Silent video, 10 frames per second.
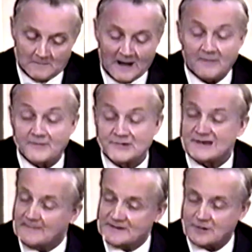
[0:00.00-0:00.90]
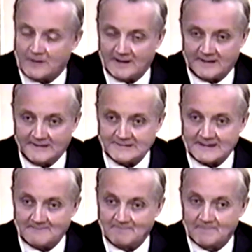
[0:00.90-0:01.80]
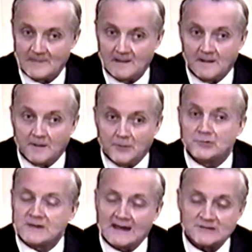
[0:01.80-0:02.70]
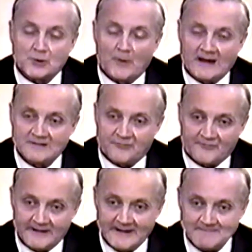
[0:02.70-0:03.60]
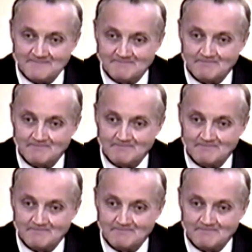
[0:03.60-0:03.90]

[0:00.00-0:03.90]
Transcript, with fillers: Well, the sum is quite easy. You take square 3,